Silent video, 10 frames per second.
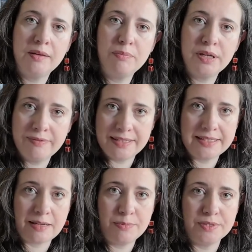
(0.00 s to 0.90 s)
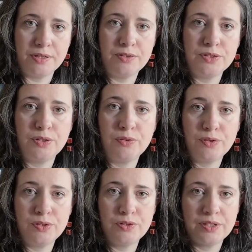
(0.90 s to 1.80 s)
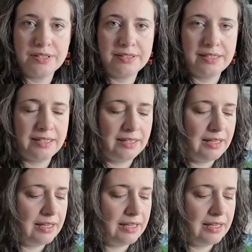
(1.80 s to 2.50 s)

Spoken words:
previous episode, so if you're interested in